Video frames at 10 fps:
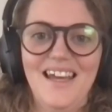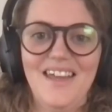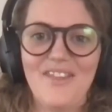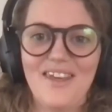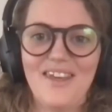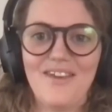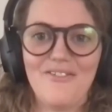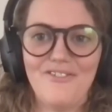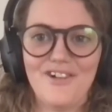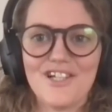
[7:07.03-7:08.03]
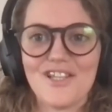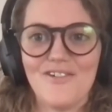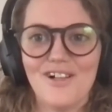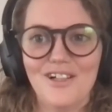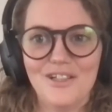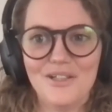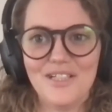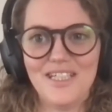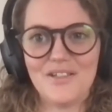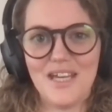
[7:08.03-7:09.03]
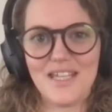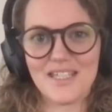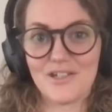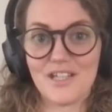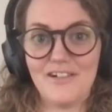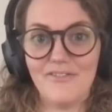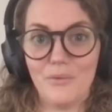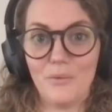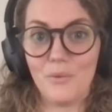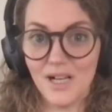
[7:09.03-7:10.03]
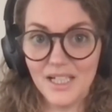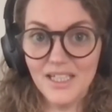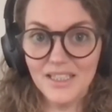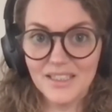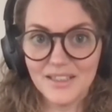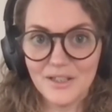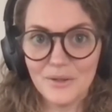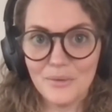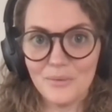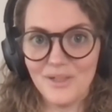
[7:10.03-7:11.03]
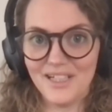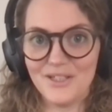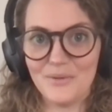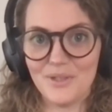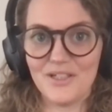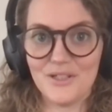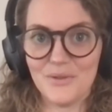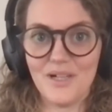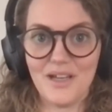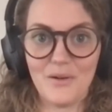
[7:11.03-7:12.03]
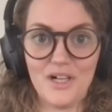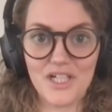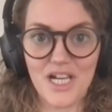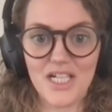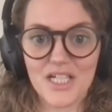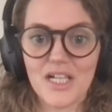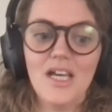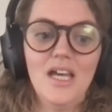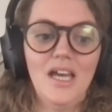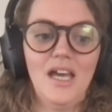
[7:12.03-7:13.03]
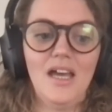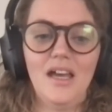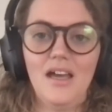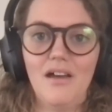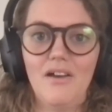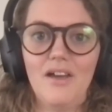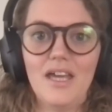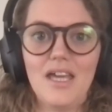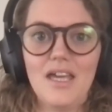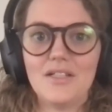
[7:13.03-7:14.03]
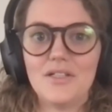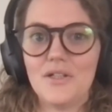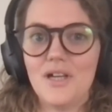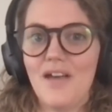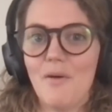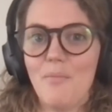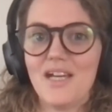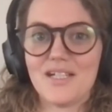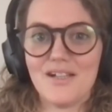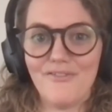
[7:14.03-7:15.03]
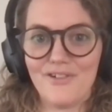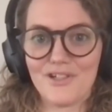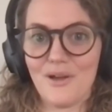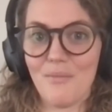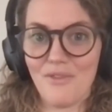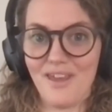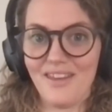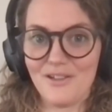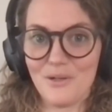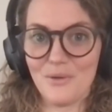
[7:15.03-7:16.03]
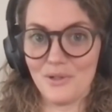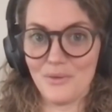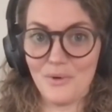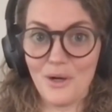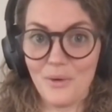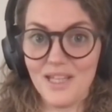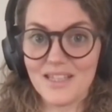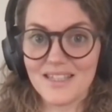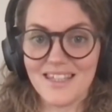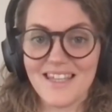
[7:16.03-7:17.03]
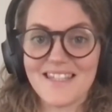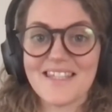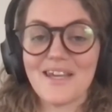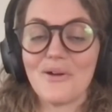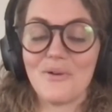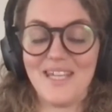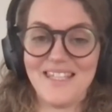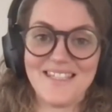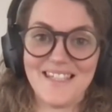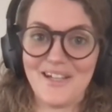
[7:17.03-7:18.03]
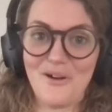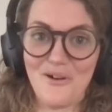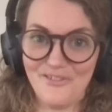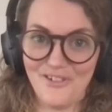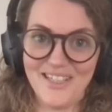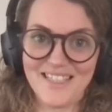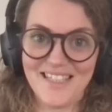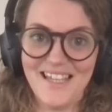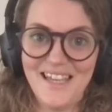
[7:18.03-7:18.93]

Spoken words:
I think first of all, you need to ask yourself, why? Why do you want to do a career change? Do you have a passion for something that you want to work with? That's great. Go for it.